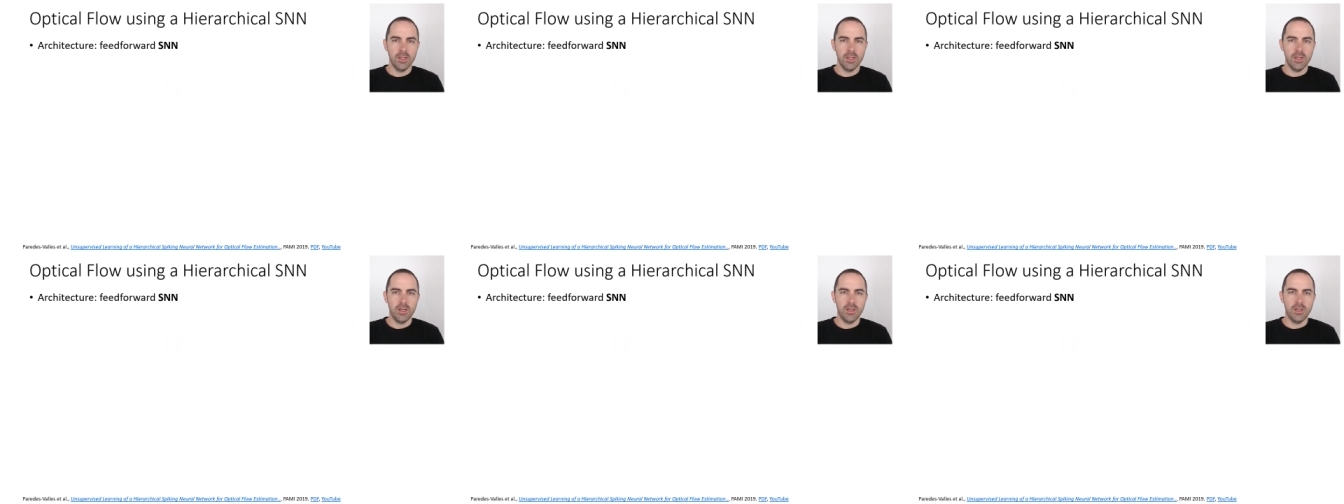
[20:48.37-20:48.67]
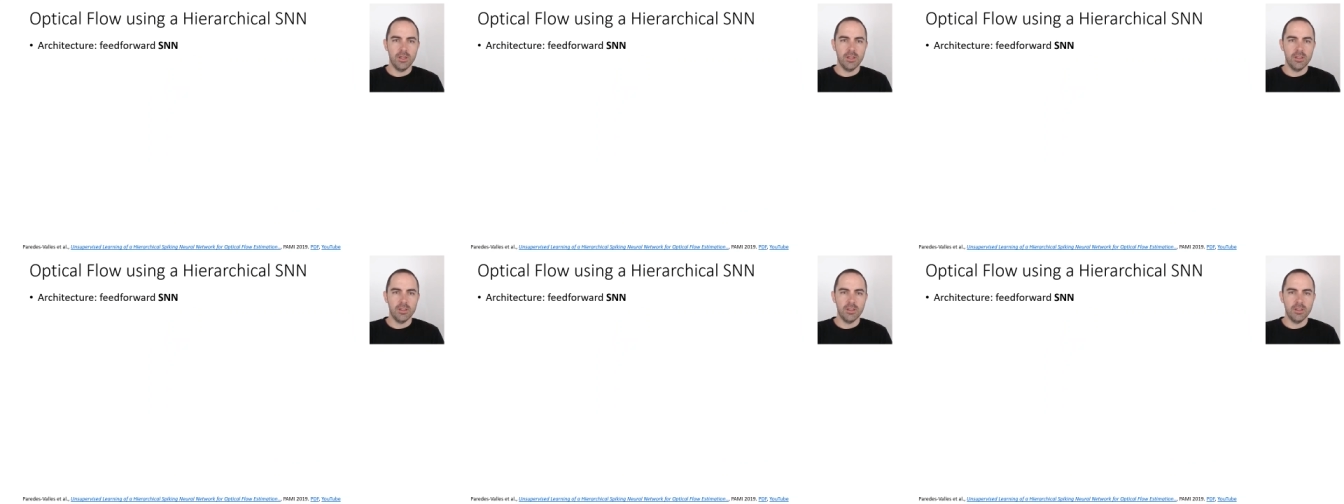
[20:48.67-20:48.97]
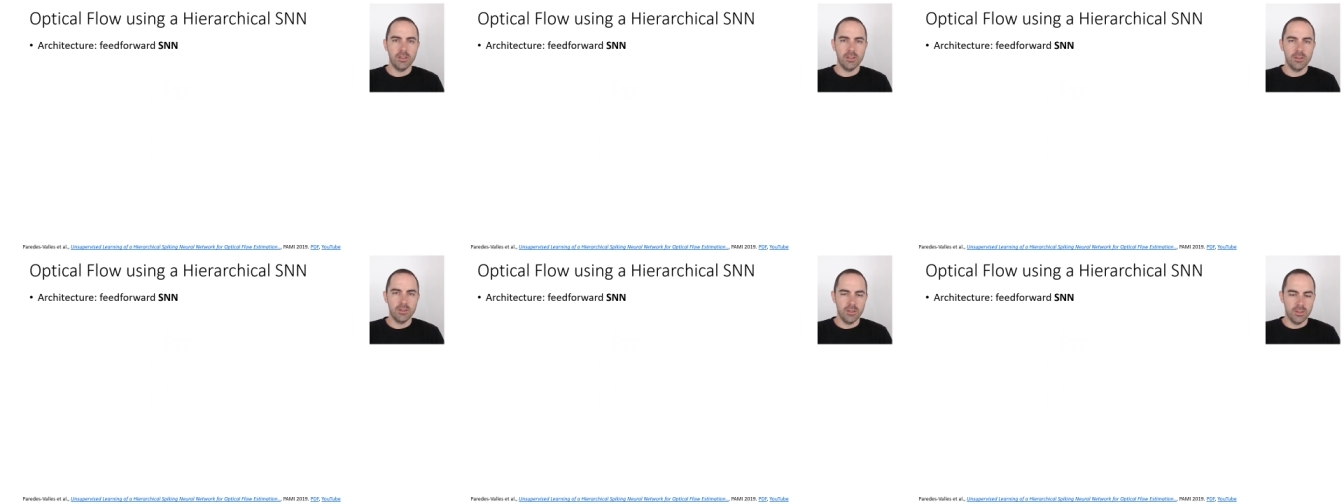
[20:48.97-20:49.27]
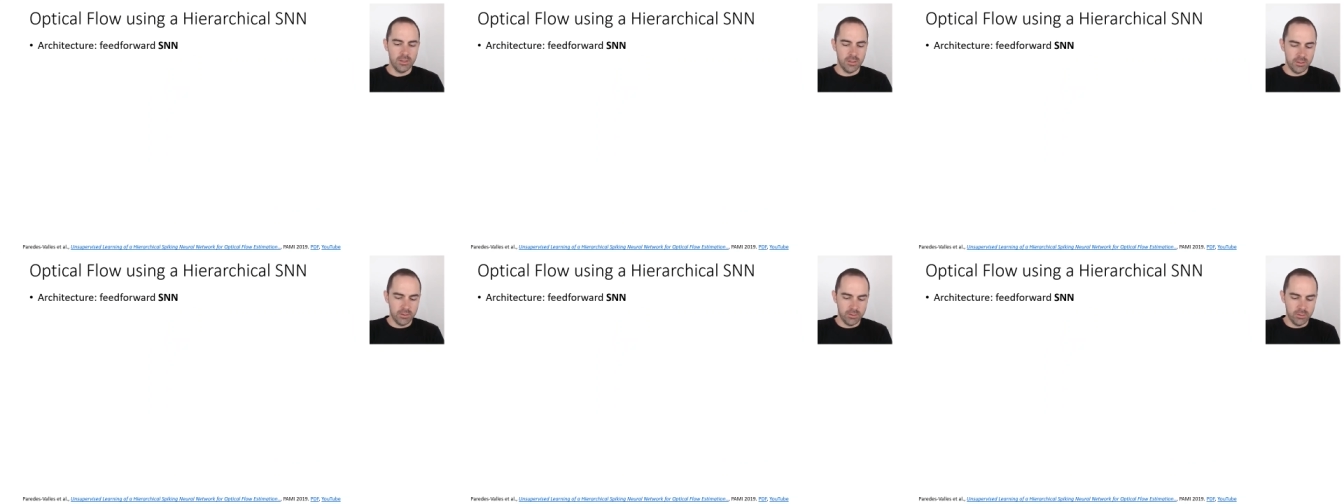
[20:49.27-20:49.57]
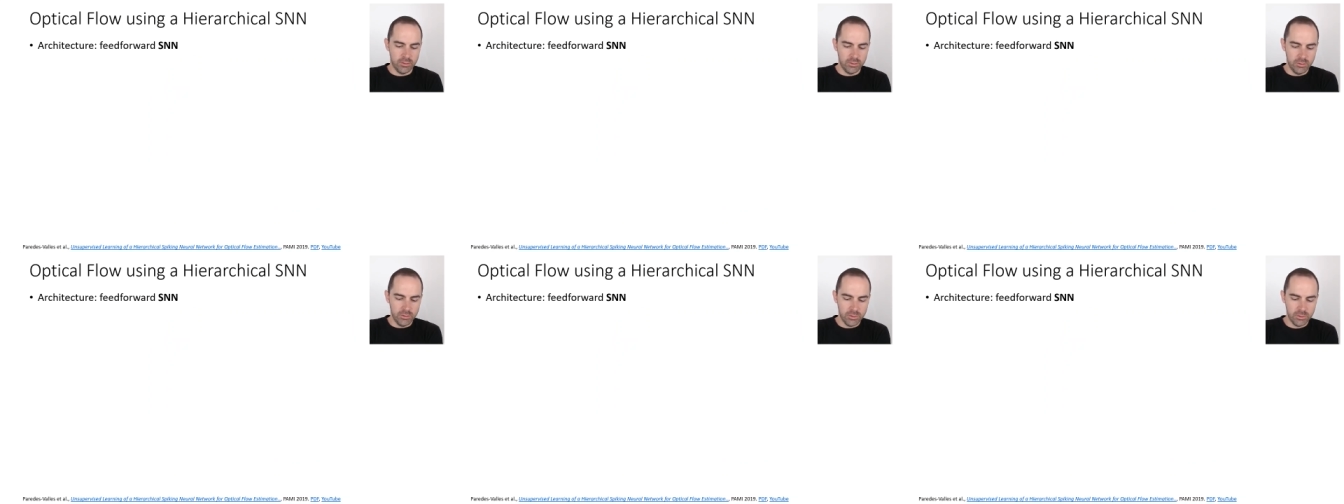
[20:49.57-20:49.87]
And there are
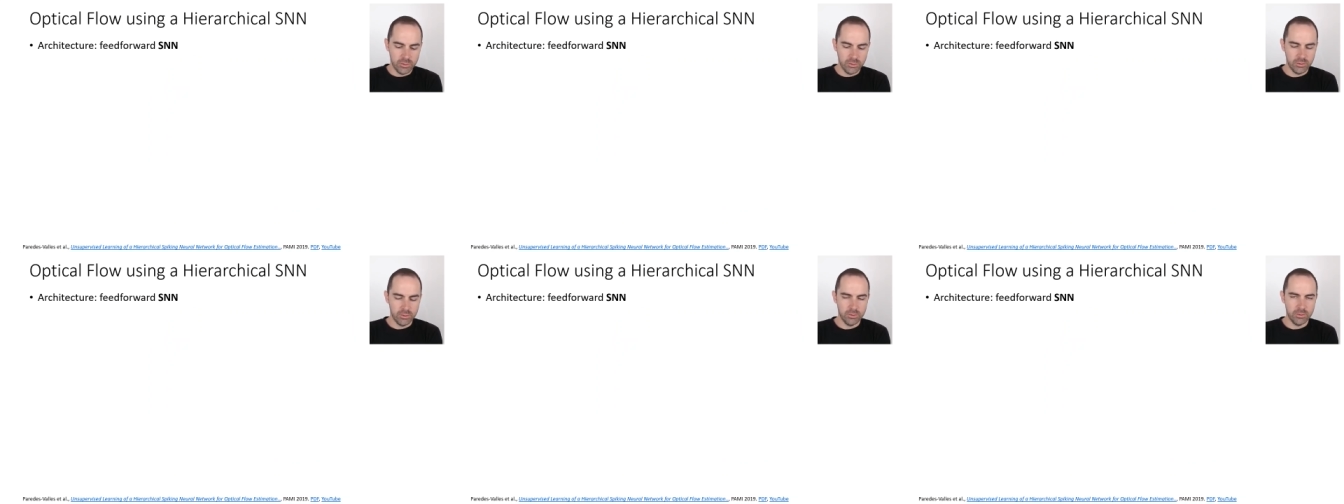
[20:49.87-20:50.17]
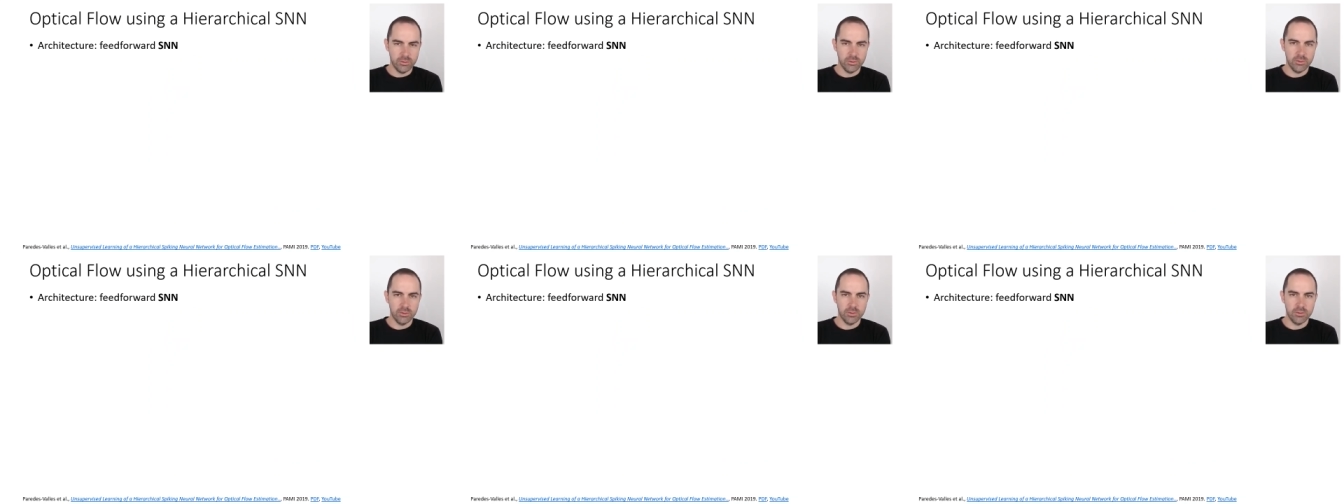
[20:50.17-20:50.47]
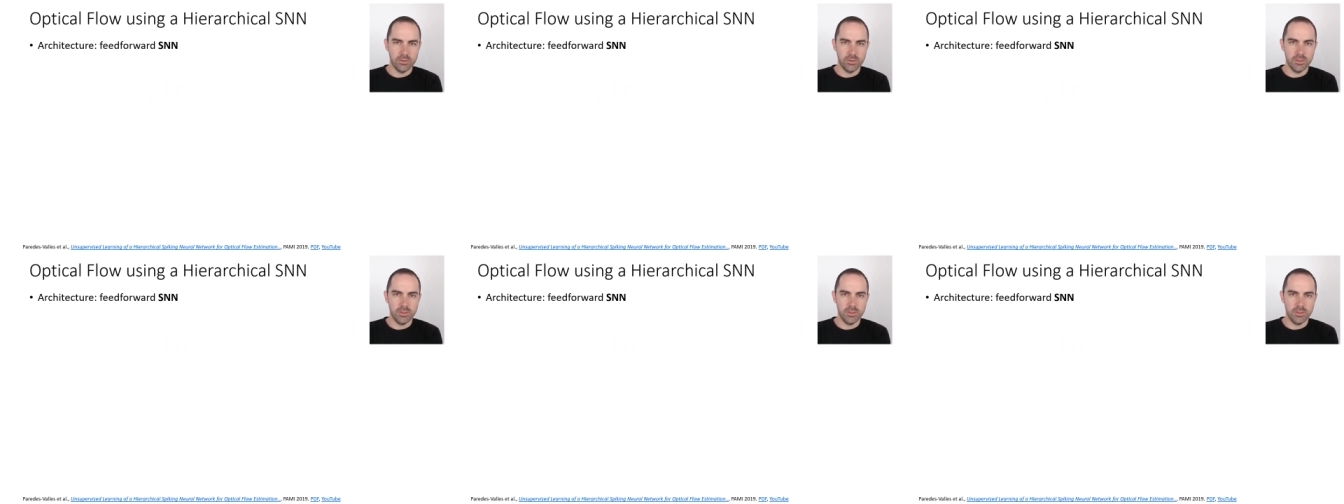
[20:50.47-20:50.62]
also